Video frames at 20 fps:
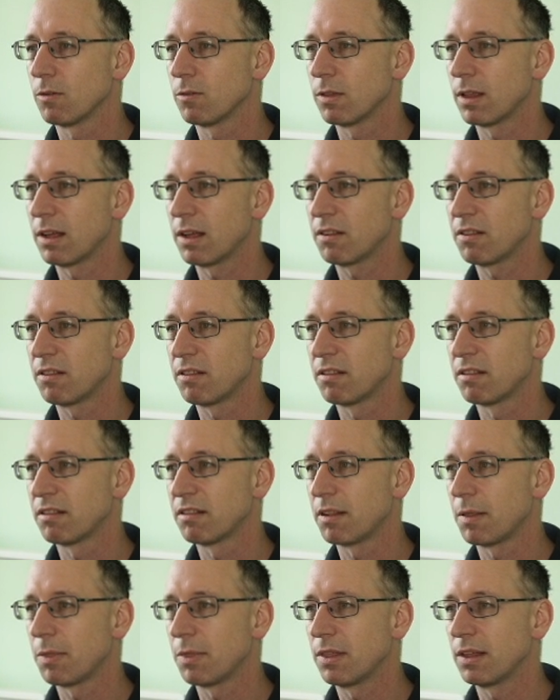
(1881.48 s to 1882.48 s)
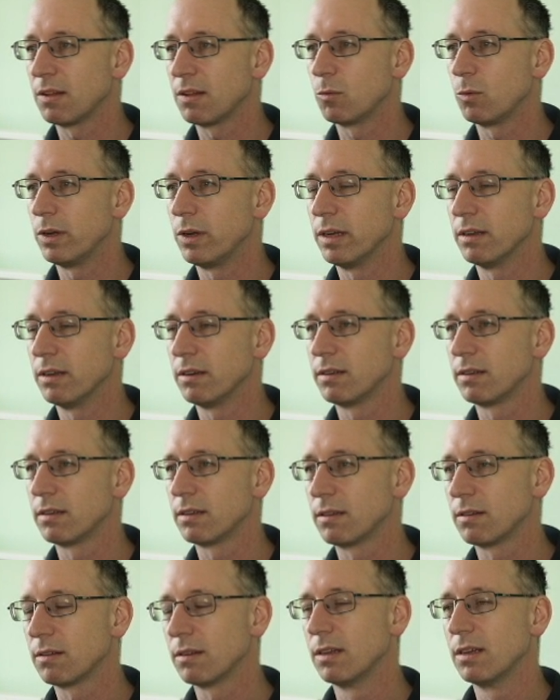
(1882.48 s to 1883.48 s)
That's something weird.
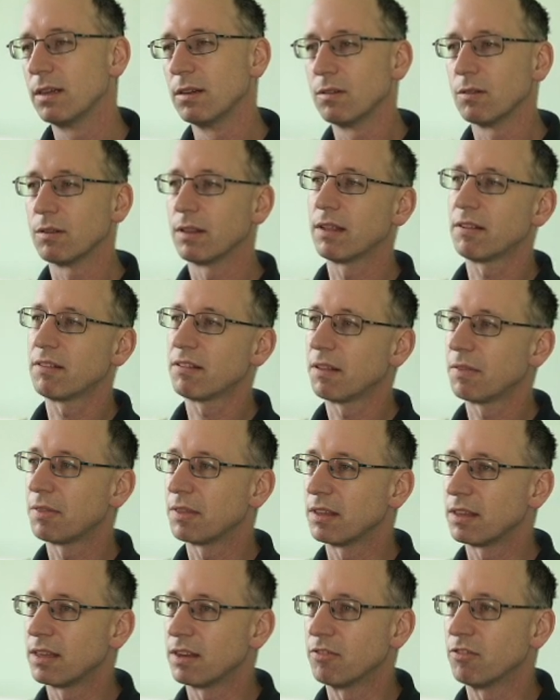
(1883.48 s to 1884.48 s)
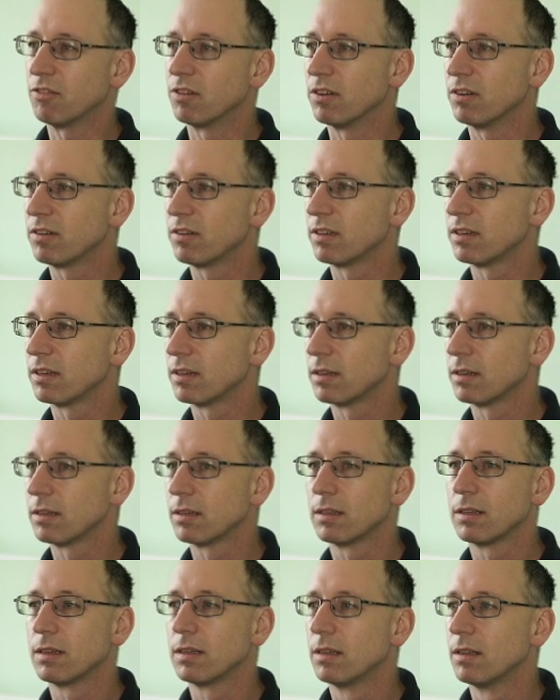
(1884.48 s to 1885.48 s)
That's something different.
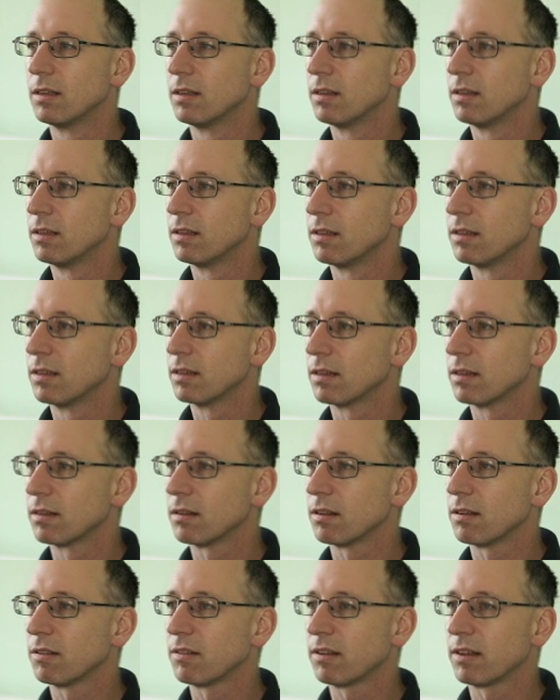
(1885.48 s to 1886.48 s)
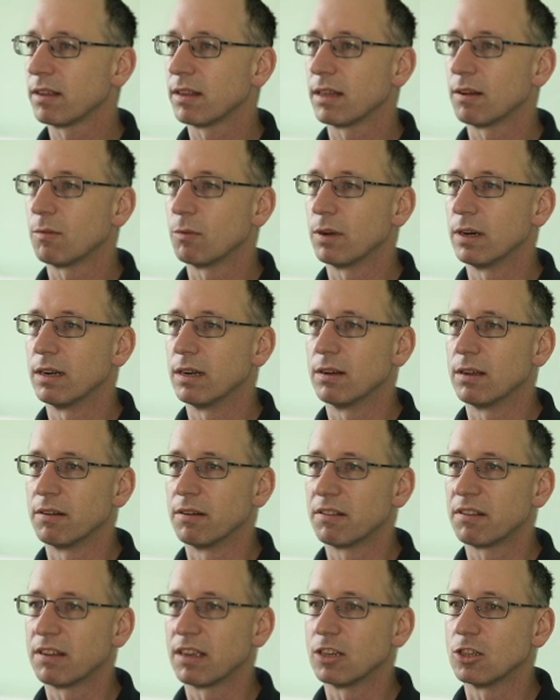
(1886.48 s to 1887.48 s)
So let's take that one out
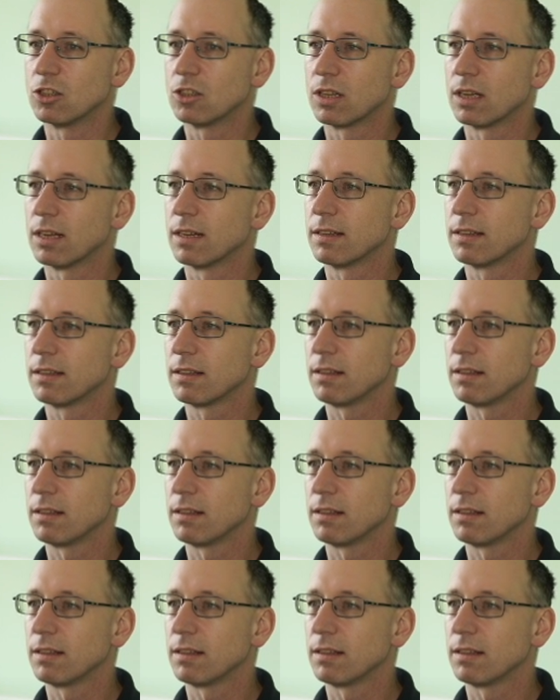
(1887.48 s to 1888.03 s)
and stage that.